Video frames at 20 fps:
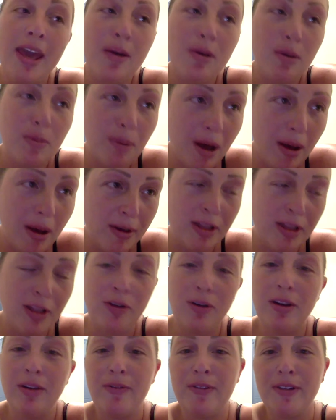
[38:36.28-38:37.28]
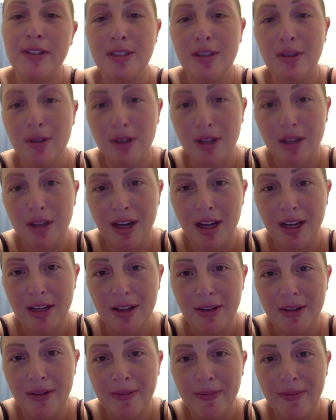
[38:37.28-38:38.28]
He would probably do it if it's too good not
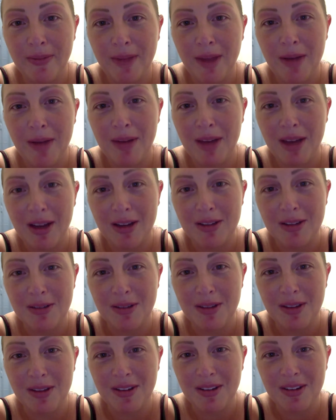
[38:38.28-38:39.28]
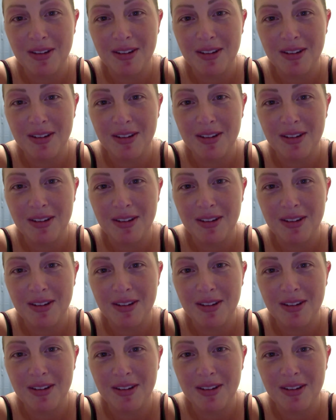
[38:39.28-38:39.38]
to. I'll be honest. Uh huh.